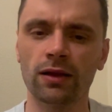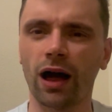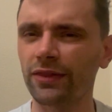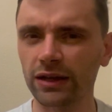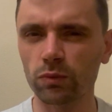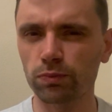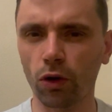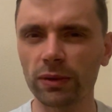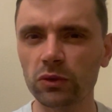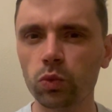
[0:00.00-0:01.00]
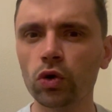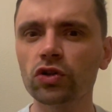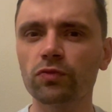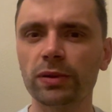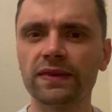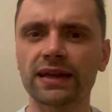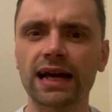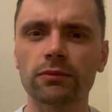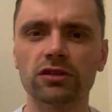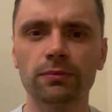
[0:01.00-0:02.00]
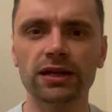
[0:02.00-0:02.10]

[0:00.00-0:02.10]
I think, probably would have been the captain,